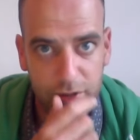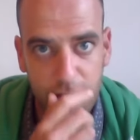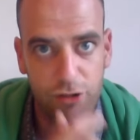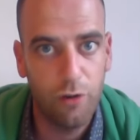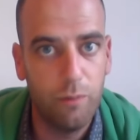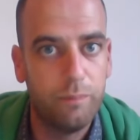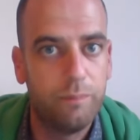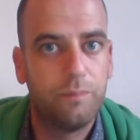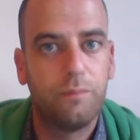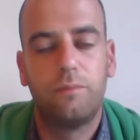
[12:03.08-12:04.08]
I
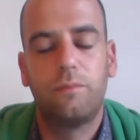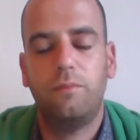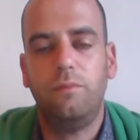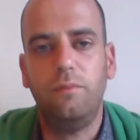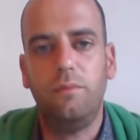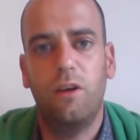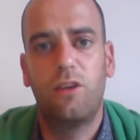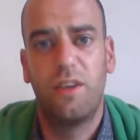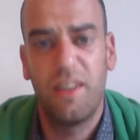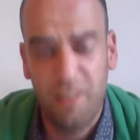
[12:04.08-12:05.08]
don't know what he's doing.